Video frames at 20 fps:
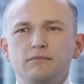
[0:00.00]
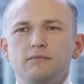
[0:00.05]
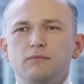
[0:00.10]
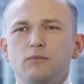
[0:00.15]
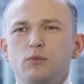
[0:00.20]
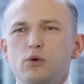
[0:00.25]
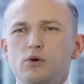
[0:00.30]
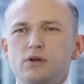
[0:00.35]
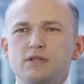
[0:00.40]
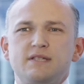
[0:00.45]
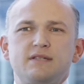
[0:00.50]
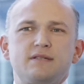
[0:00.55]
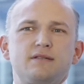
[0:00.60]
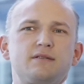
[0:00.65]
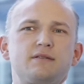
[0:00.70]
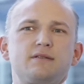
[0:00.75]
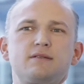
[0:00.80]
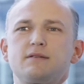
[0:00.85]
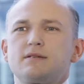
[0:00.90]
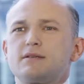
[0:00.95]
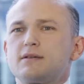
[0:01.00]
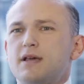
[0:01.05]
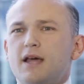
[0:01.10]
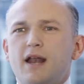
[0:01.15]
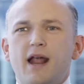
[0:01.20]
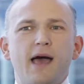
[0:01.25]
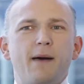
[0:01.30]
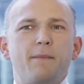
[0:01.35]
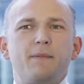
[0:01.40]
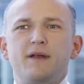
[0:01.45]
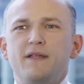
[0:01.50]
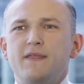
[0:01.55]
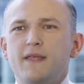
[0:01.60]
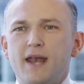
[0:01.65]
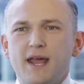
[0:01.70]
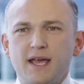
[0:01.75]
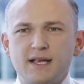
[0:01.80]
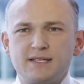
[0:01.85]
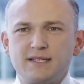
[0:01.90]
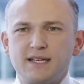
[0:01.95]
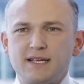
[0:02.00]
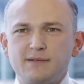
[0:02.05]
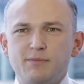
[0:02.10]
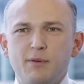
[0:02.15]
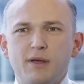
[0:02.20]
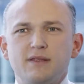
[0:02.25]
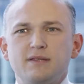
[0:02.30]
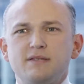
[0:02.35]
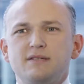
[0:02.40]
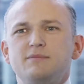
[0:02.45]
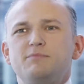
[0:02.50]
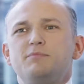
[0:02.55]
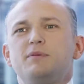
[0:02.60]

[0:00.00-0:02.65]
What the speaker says: What's going to happen in the next 6 months?